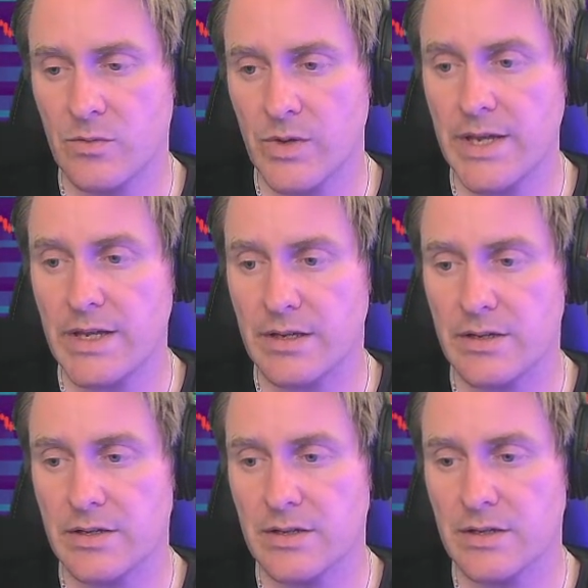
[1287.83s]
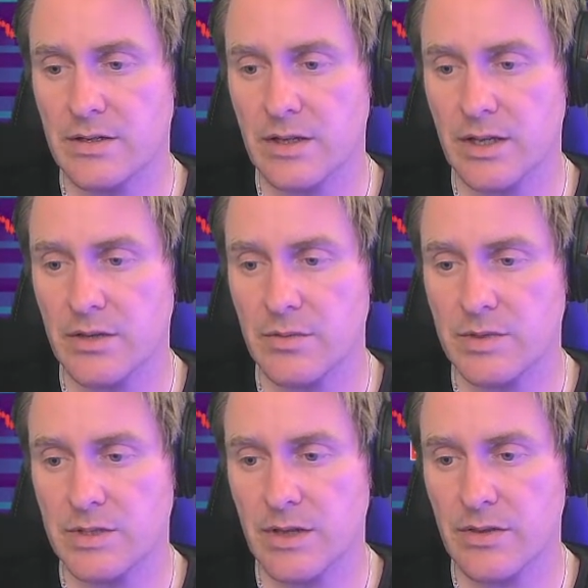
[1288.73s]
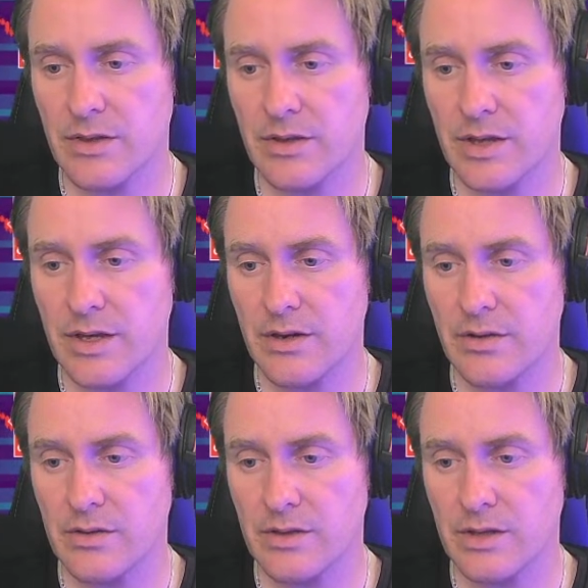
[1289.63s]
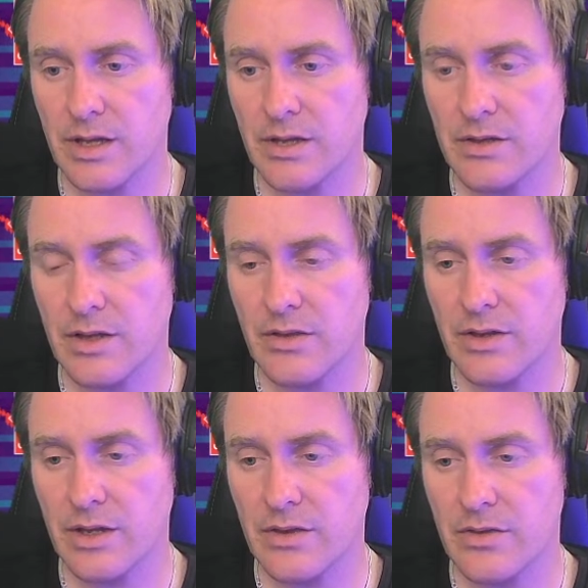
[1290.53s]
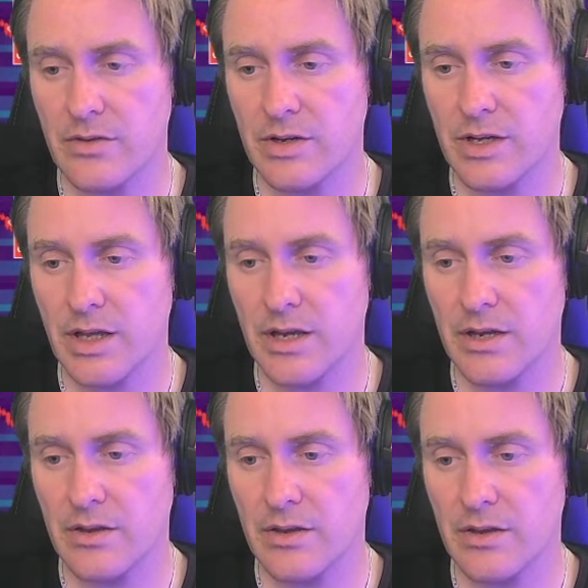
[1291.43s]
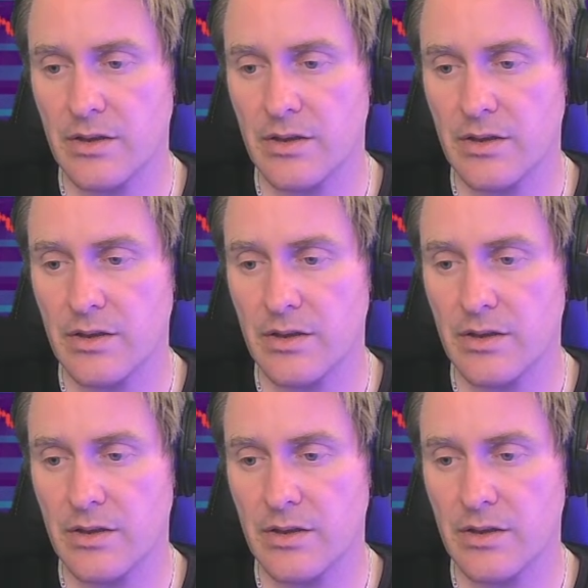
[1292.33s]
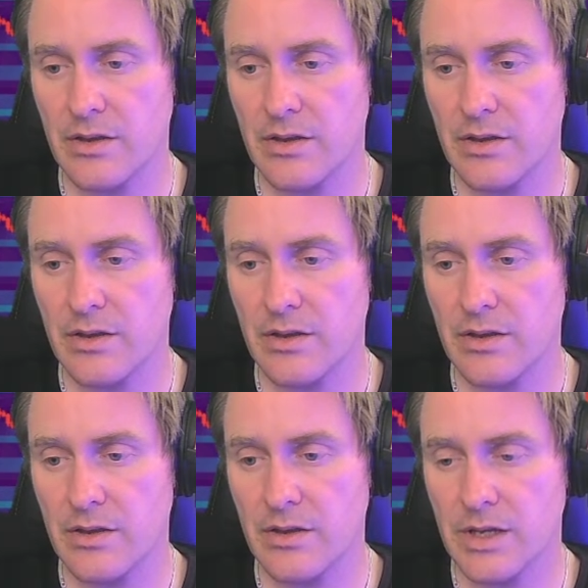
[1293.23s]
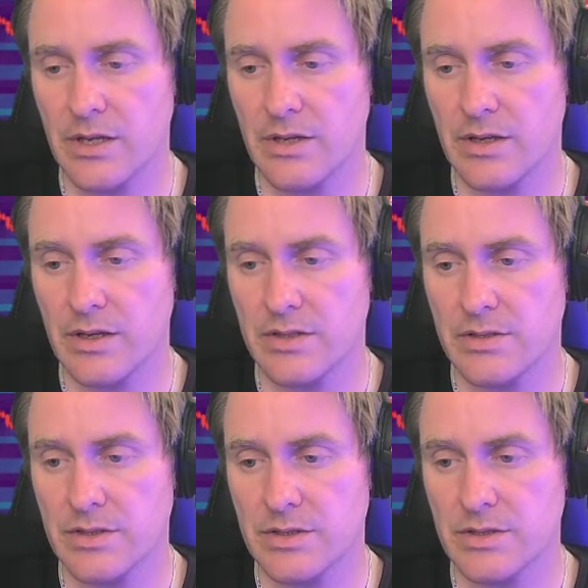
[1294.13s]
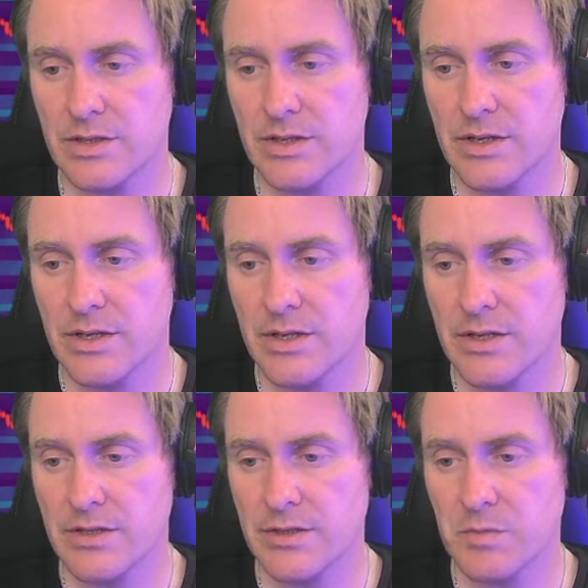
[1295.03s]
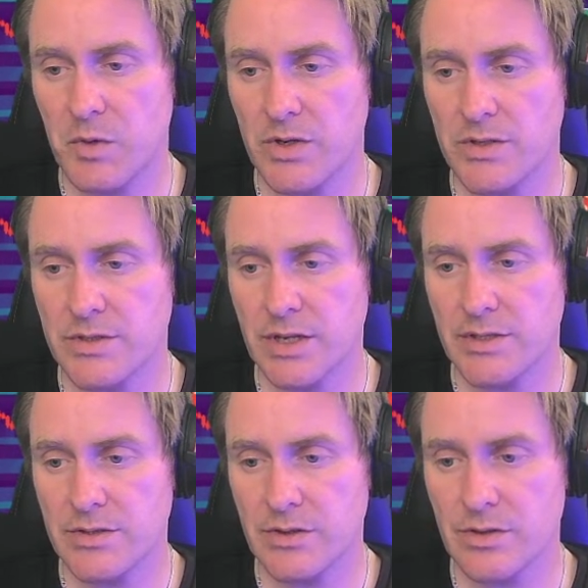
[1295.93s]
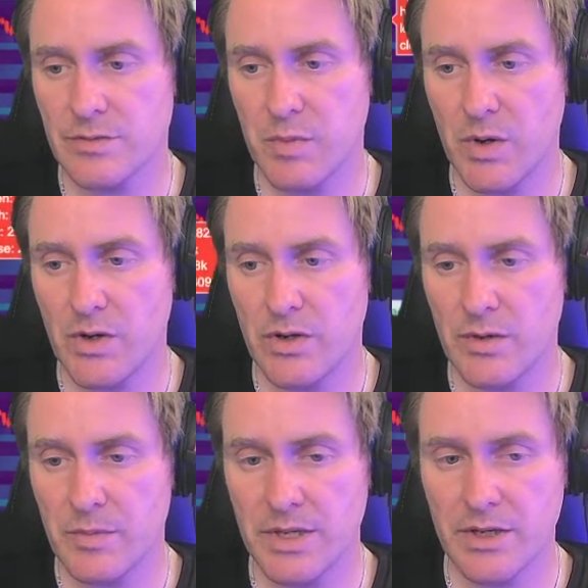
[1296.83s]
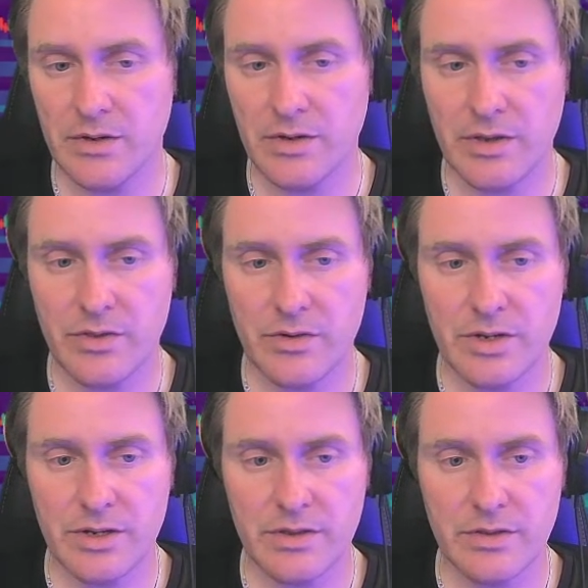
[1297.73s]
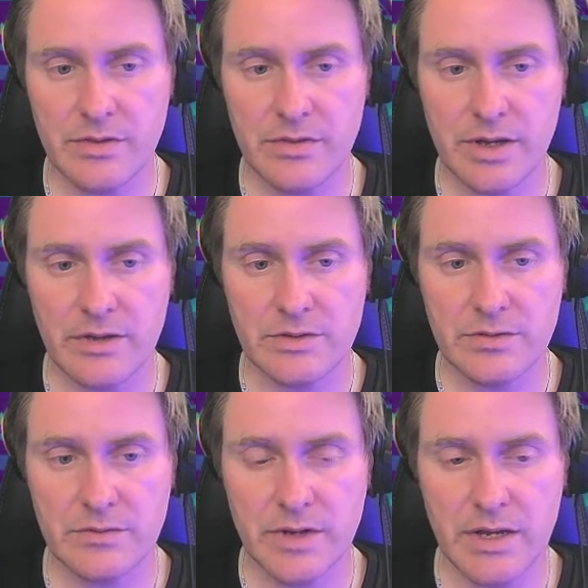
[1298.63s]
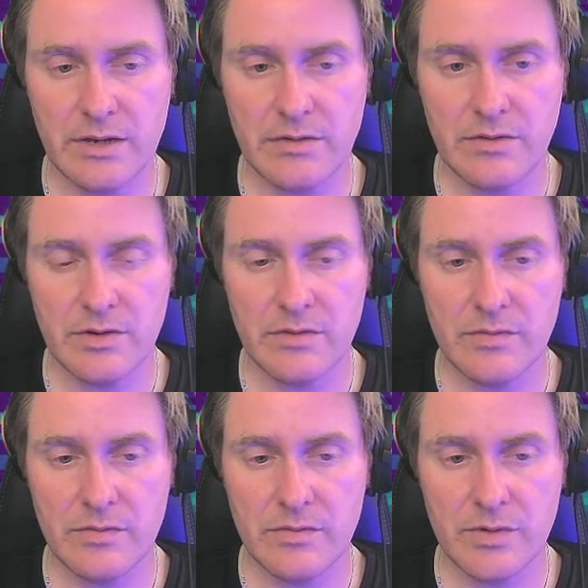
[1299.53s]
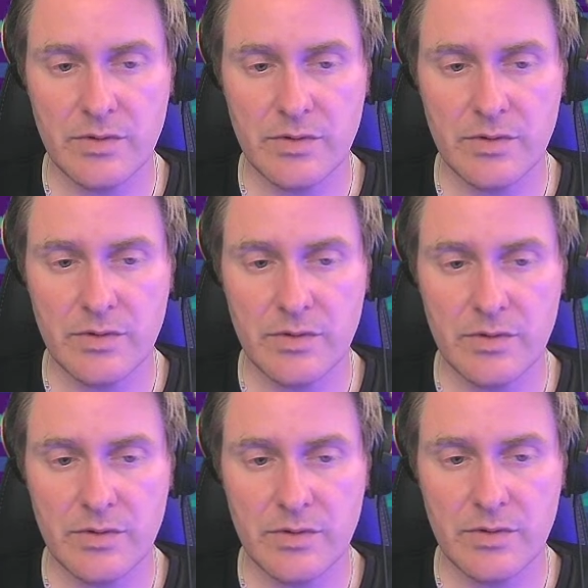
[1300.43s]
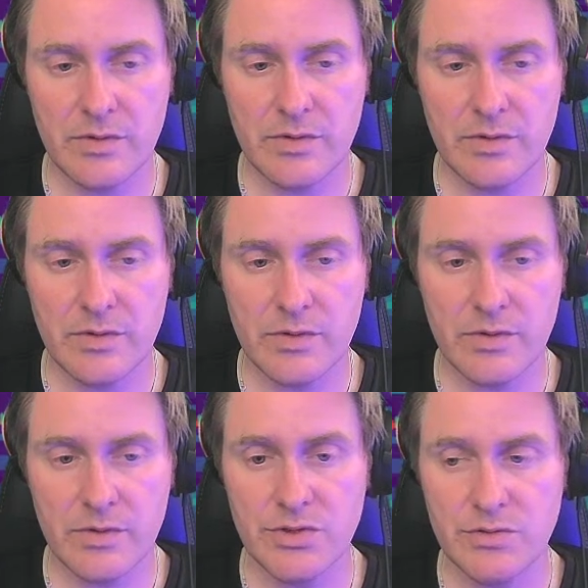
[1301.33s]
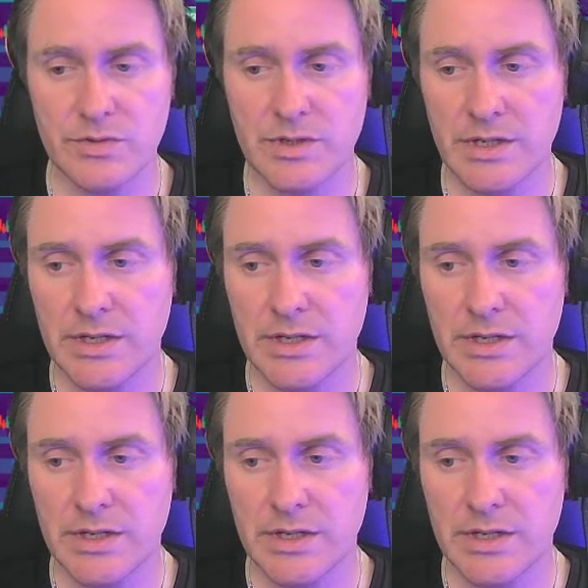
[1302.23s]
week. Like, there was nothing there. Look at that. Nothing at 30k, nothing at 31.8. Like, it's just sparse. I saw this bar up here at 34,800, of course, since June.